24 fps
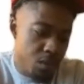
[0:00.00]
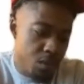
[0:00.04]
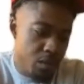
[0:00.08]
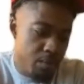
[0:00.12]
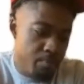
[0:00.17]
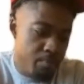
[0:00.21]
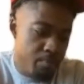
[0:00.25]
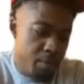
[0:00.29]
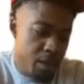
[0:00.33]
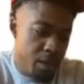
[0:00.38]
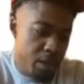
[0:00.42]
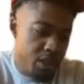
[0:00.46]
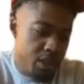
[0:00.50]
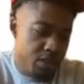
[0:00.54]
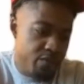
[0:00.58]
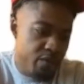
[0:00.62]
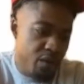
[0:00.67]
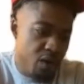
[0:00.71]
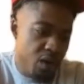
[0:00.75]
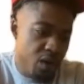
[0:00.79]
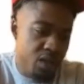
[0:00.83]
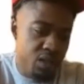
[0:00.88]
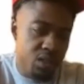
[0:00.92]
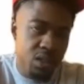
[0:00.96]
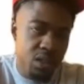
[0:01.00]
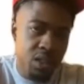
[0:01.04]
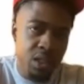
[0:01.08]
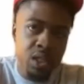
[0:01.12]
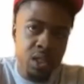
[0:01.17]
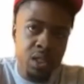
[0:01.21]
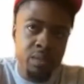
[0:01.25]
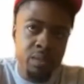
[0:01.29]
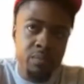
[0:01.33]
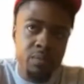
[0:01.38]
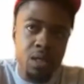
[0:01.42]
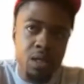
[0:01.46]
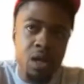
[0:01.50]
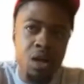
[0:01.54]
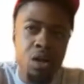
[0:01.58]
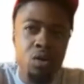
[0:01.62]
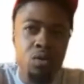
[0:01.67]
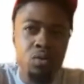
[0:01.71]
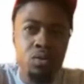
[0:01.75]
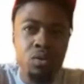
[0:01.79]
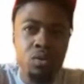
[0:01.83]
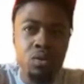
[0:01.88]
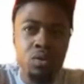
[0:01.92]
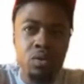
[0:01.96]
But as far as teams, I
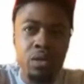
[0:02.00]
don't know.